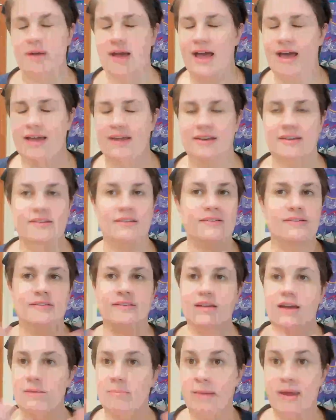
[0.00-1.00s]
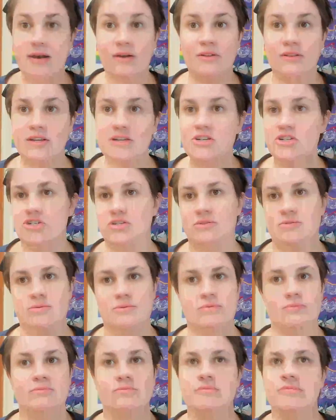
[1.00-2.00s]
who had a medical
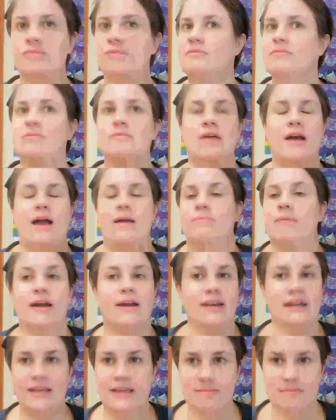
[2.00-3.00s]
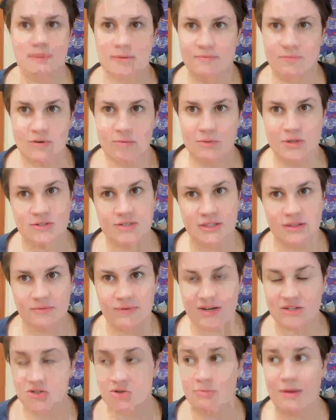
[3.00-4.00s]
issue, I'm not going to keep them from using the
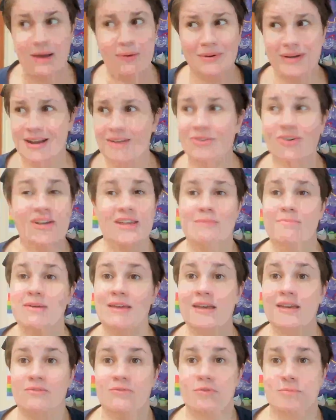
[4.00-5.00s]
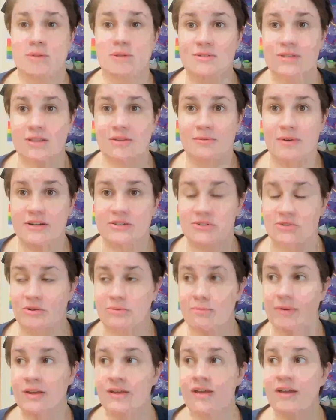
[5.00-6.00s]
restroom. I would never keep a kid from using the
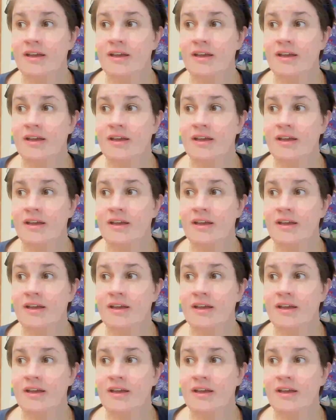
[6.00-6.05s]
restroom.